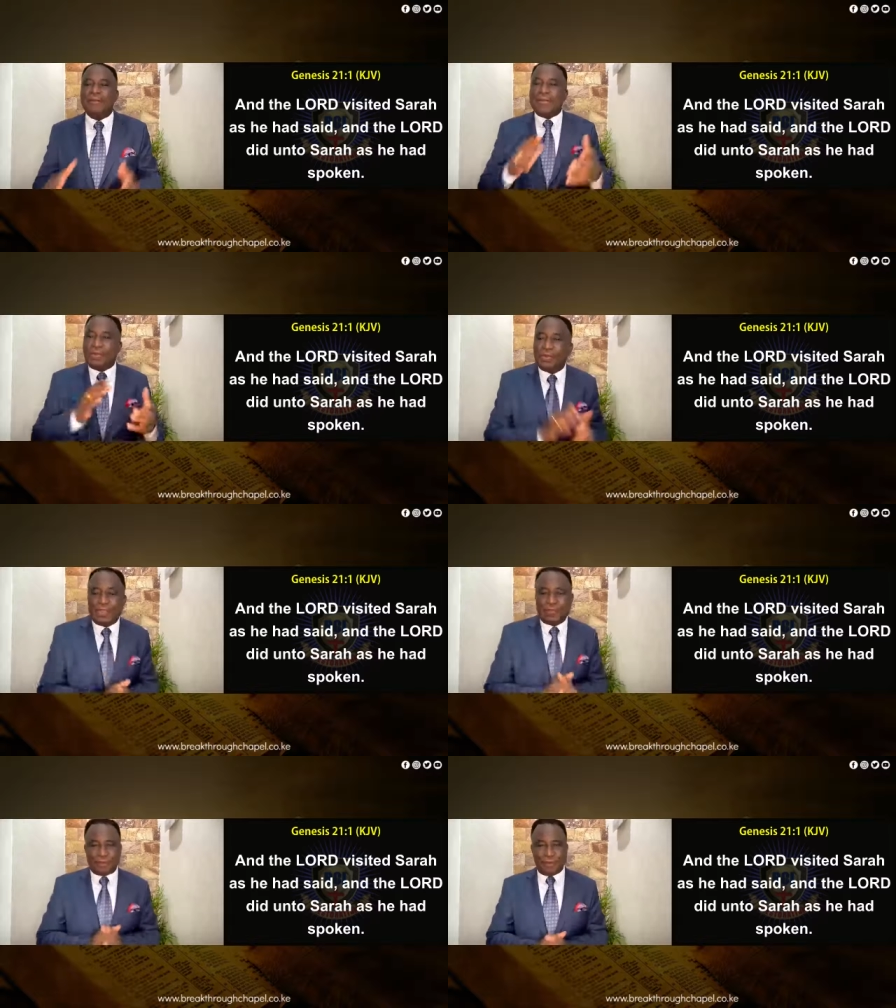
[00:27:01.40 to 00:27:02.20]
been
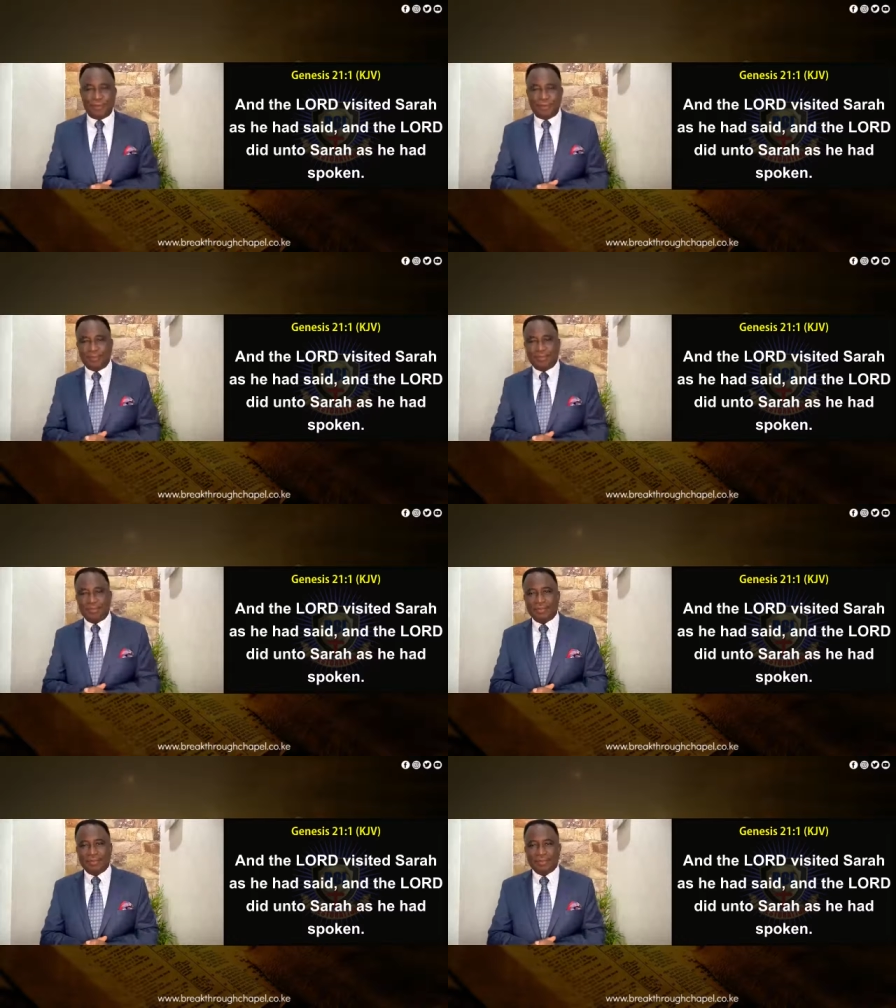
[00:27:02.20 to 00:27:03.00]
looking for.
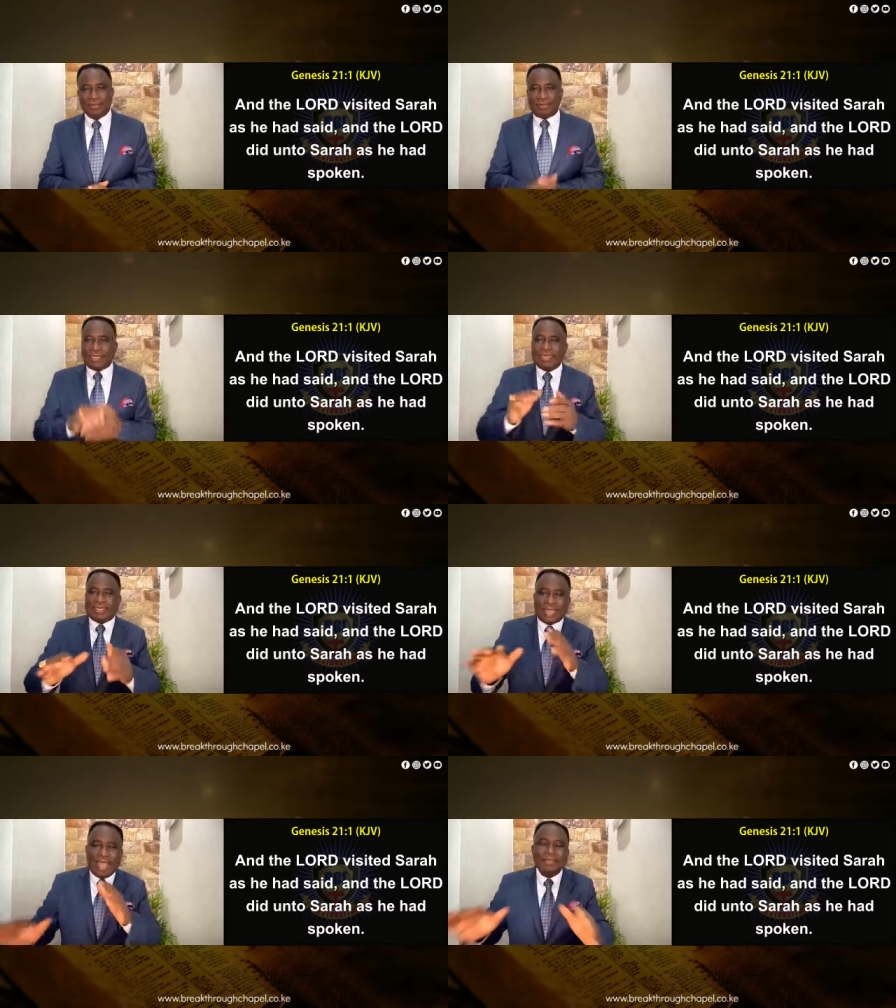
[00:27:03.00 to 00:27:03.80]
You see the
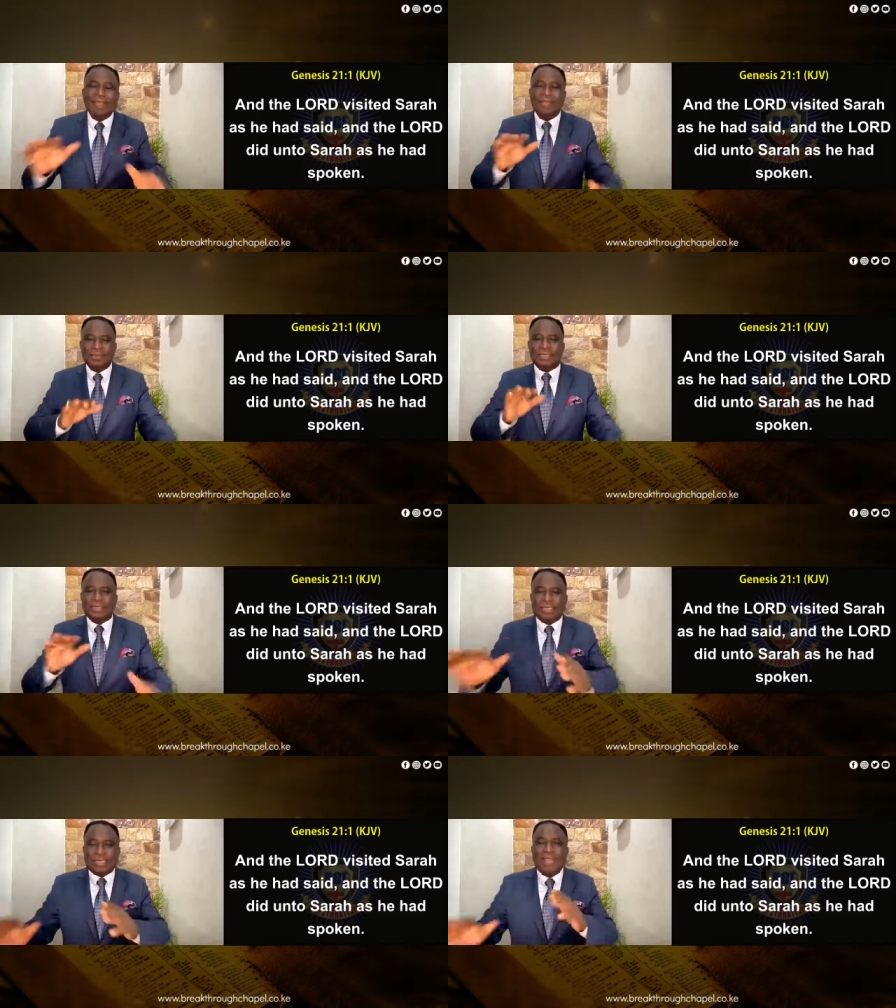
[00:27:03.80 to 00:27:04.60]
timing, you see
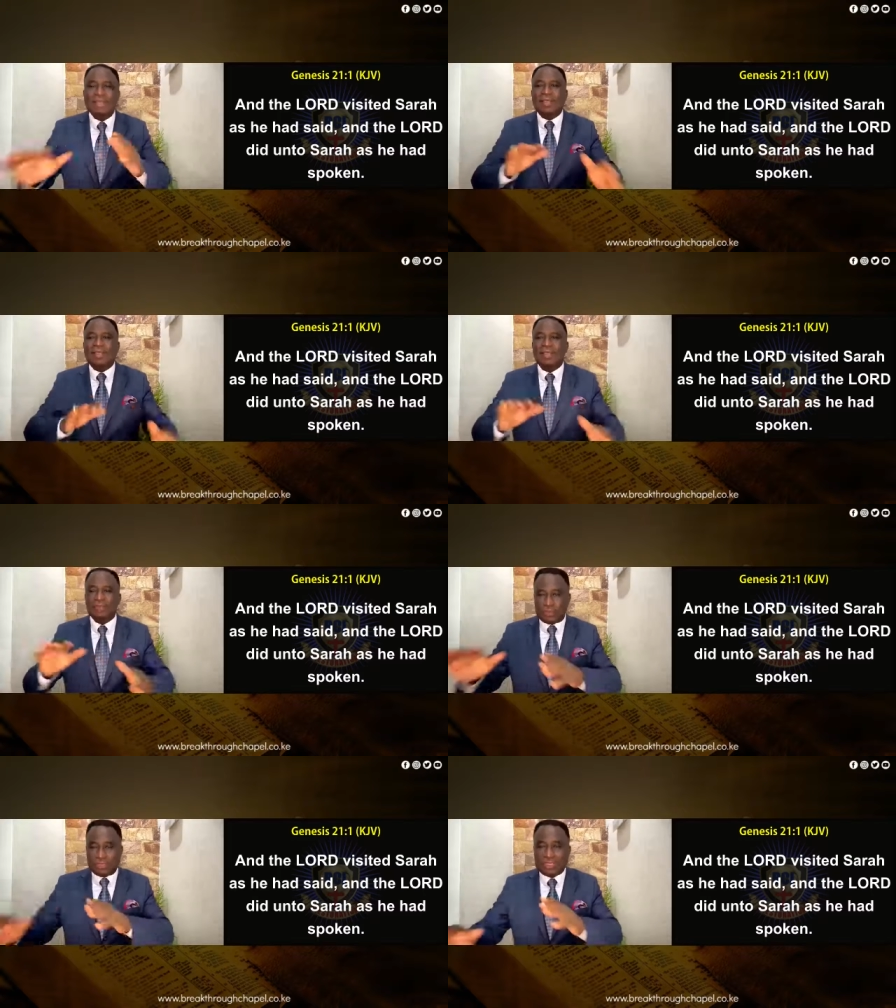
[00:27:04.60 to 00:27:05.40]
the timing,
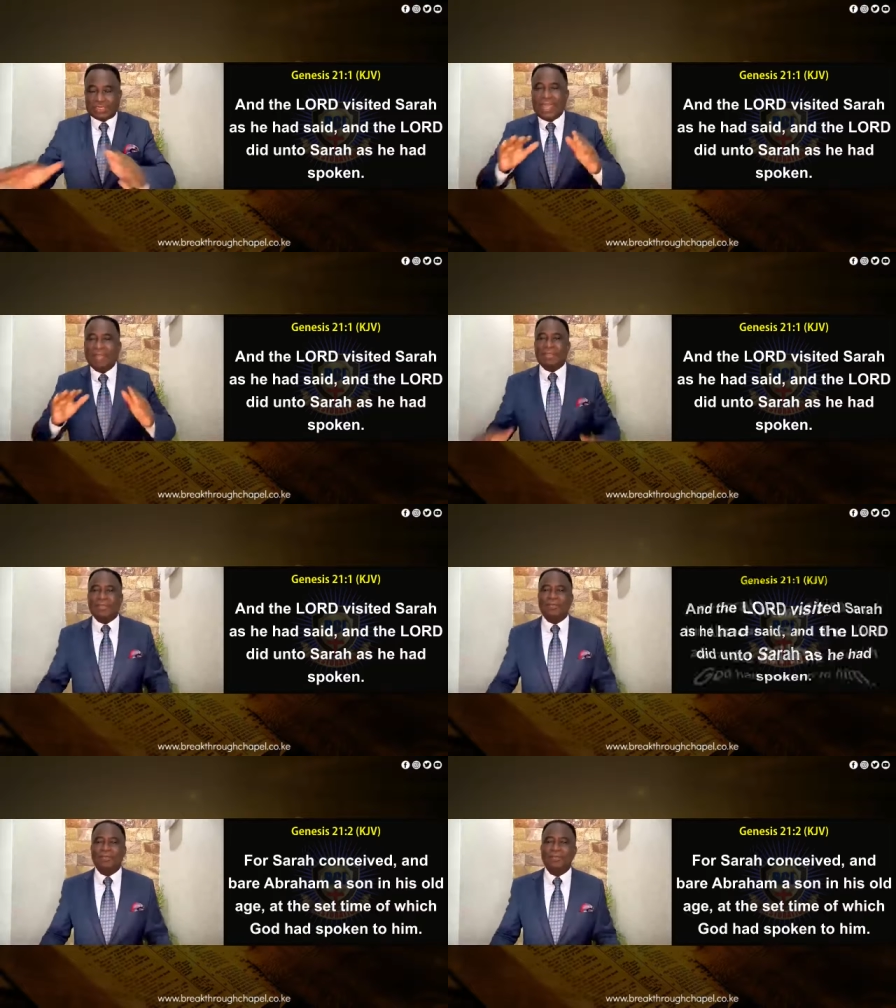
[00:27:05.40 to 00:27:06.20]
you see the timing,
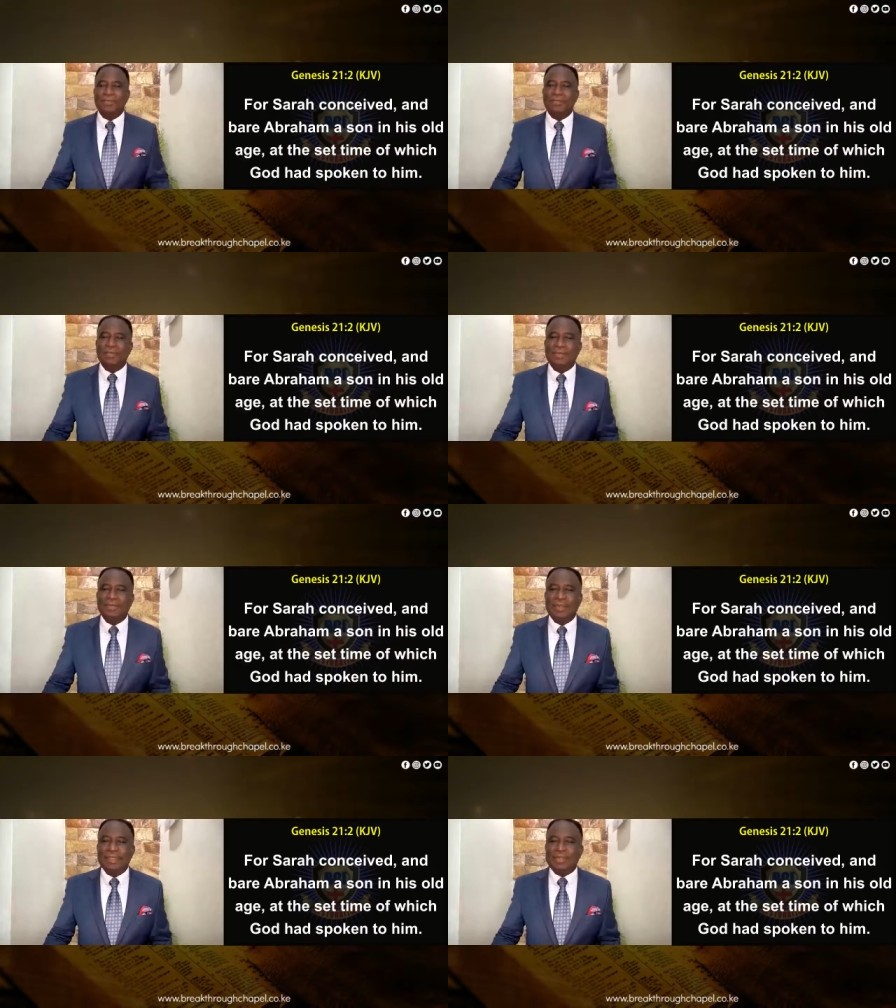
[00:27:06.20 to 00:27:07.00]

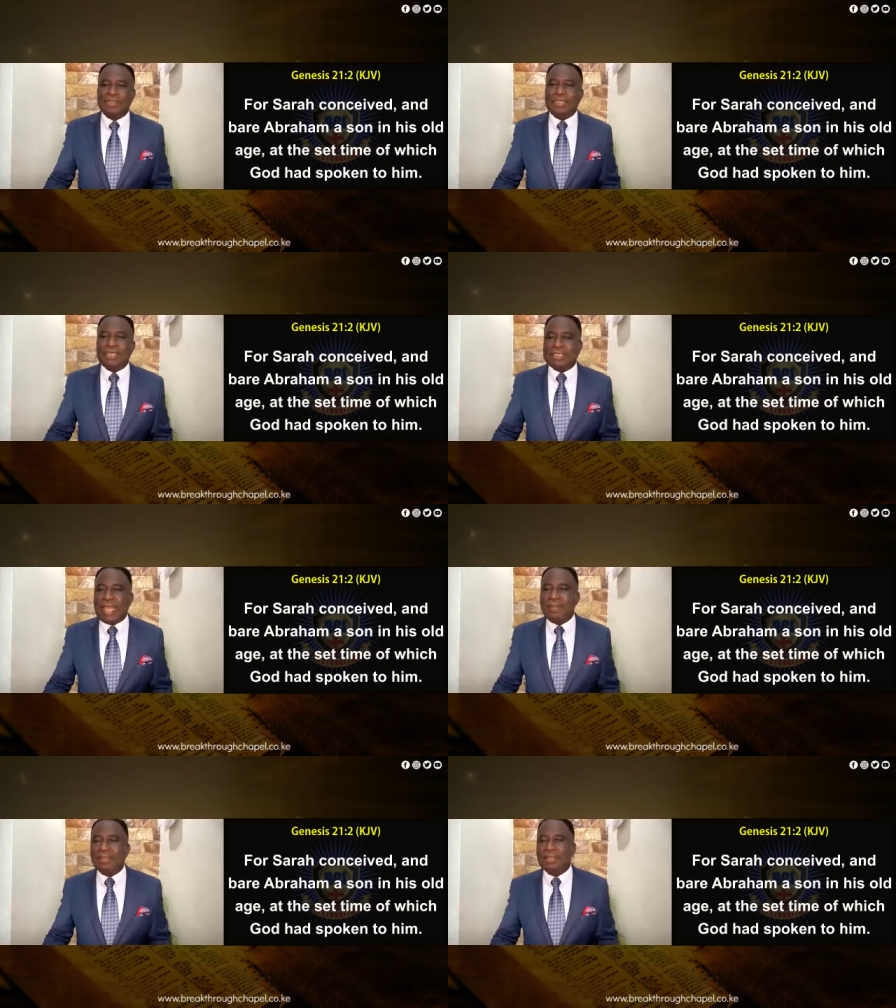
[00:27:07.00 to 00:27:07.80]
you see the
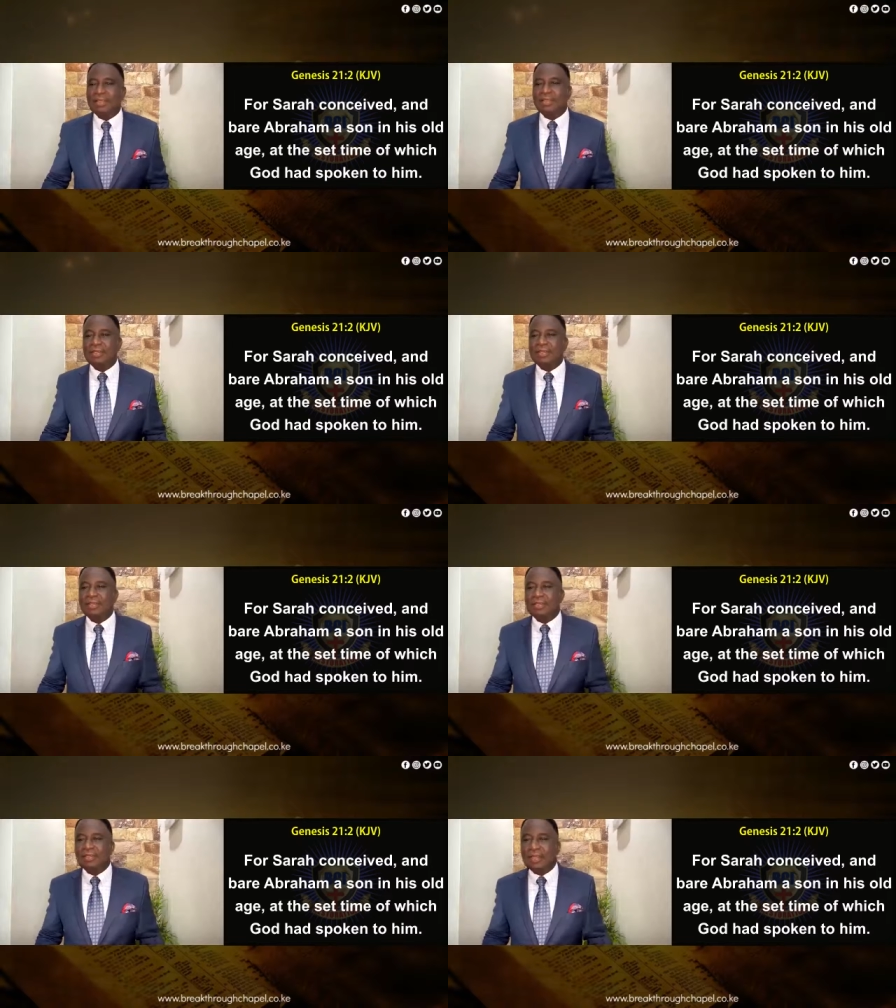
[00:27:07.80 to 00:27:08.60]
timing.
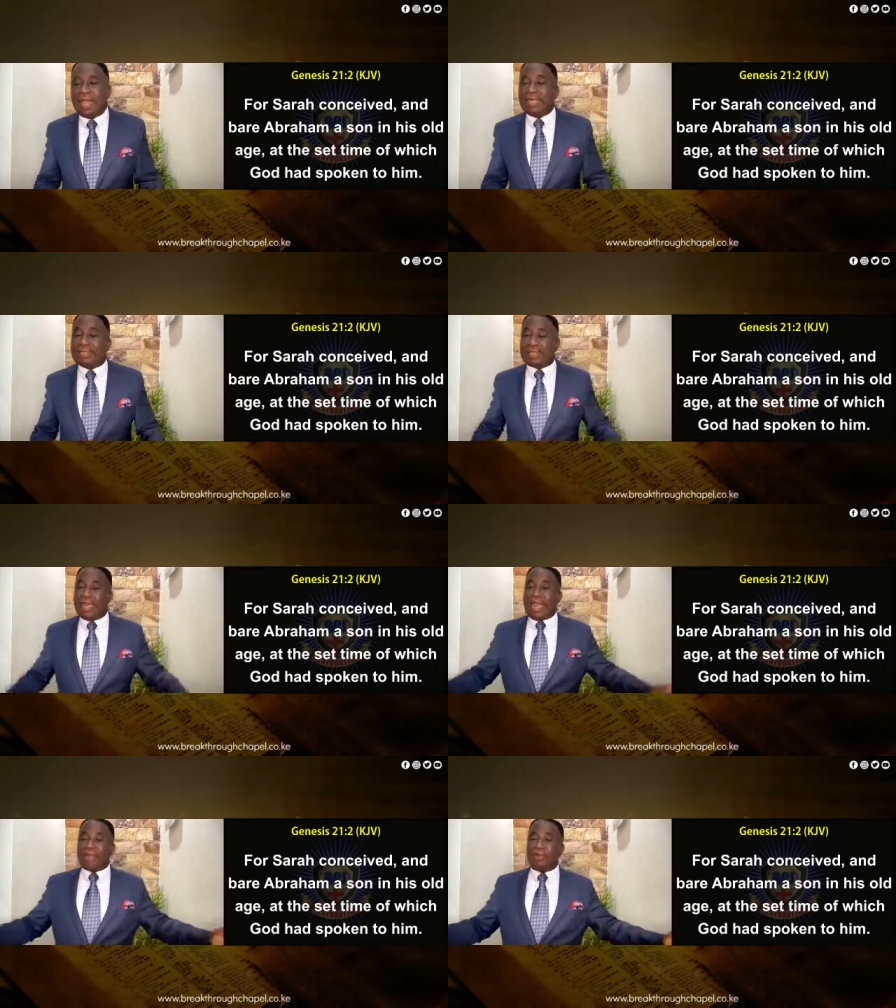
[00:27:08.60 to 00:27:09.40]
And
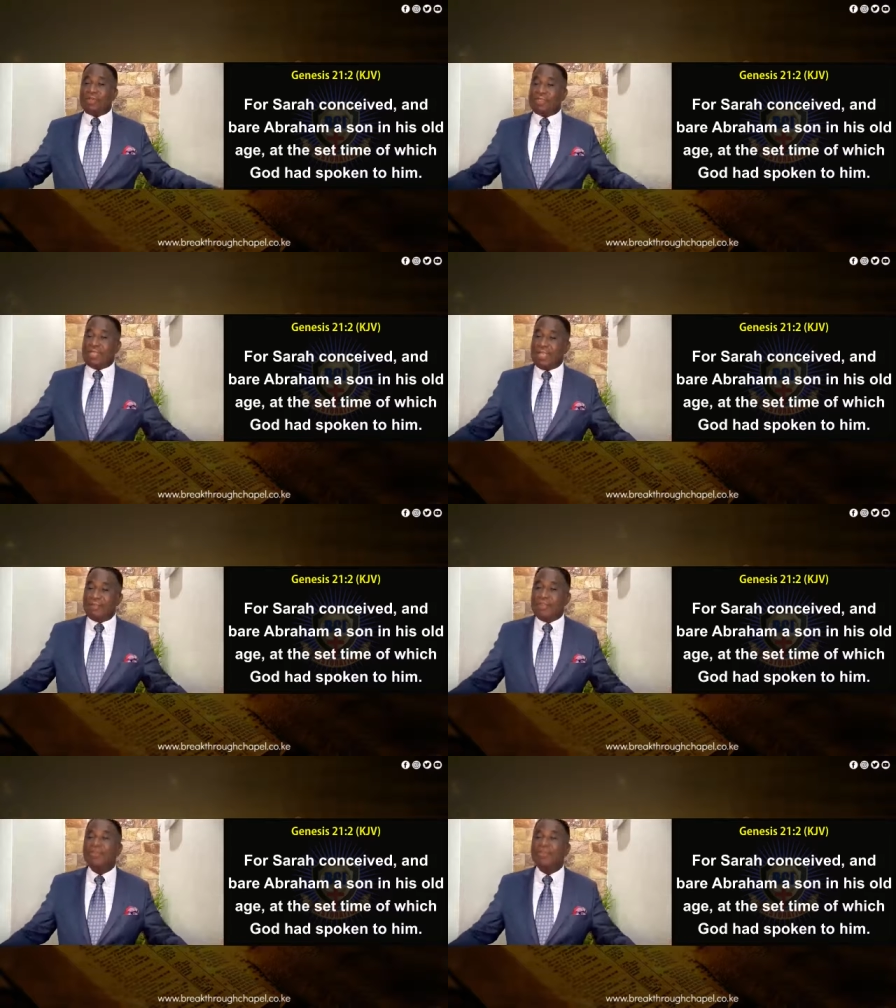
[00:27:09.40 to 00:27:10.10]
Sarah conceived,